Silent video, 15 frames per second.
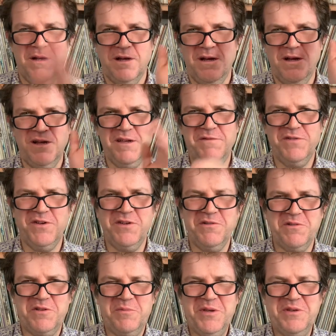Hi vinyl
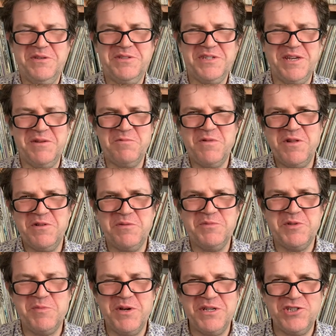community and welcome
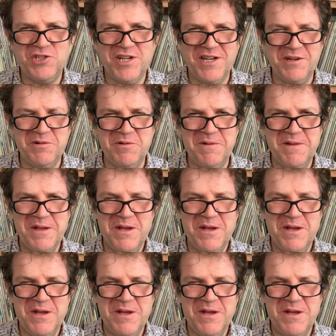to my channel.